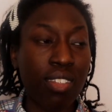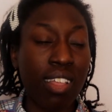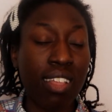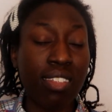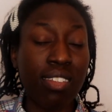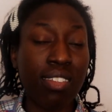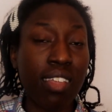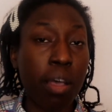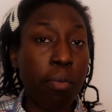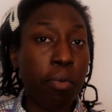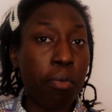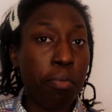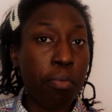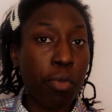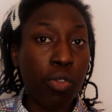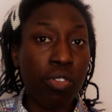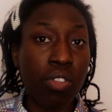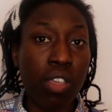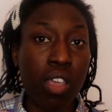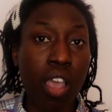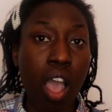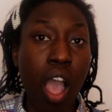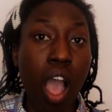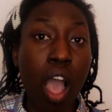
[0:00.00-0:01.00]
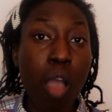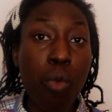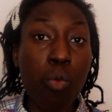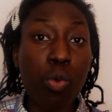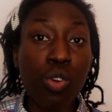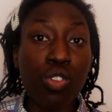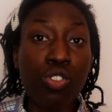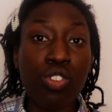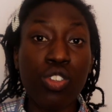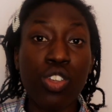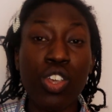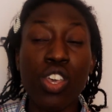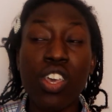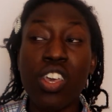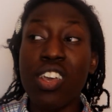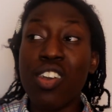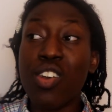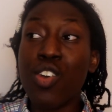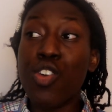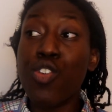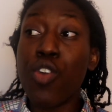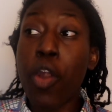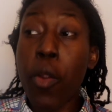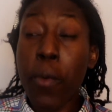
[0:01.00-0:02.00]
So that's the type of music I was
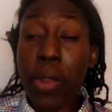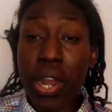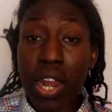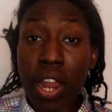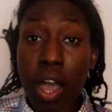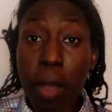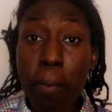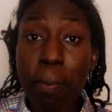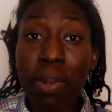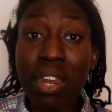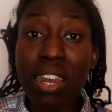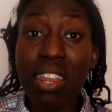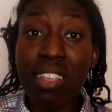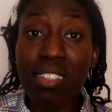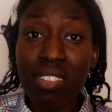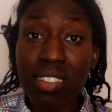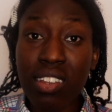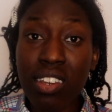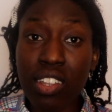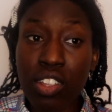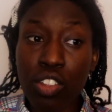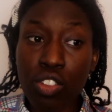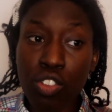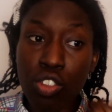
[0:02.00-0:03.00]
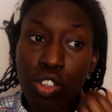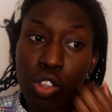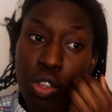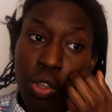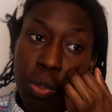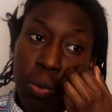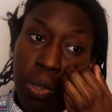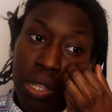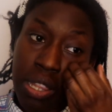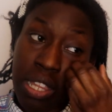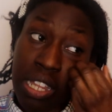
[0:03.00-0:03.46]
growing up listening to.